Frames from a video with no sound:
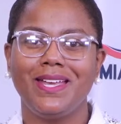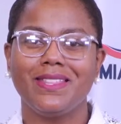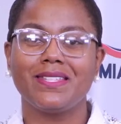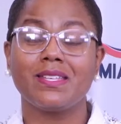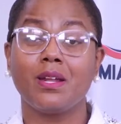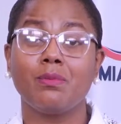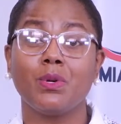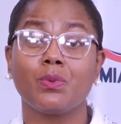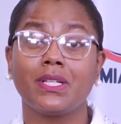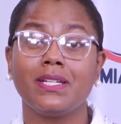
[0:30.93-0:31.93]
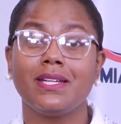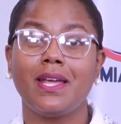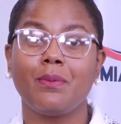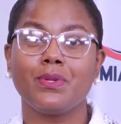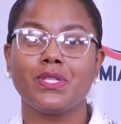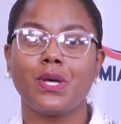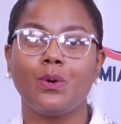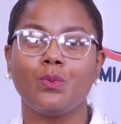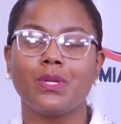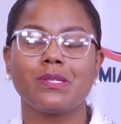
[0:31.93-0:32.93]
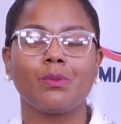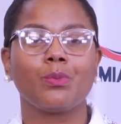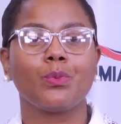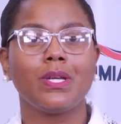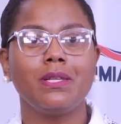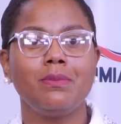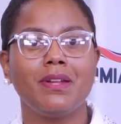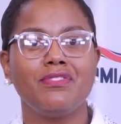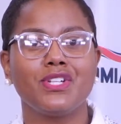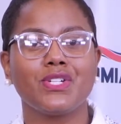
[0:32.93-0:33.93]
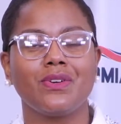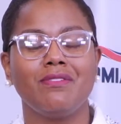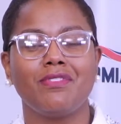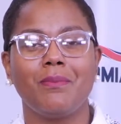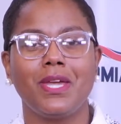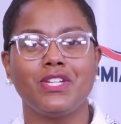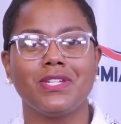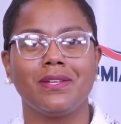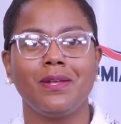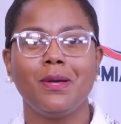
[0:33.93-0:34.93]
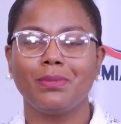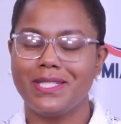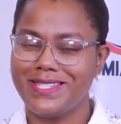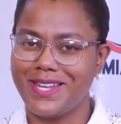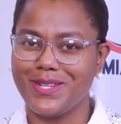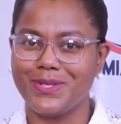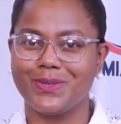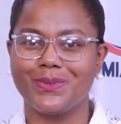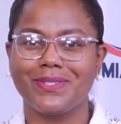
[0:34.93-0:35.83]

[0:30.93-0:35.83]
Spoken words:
This is going to be a really good episode with some really beneficial information. Please stay tuned.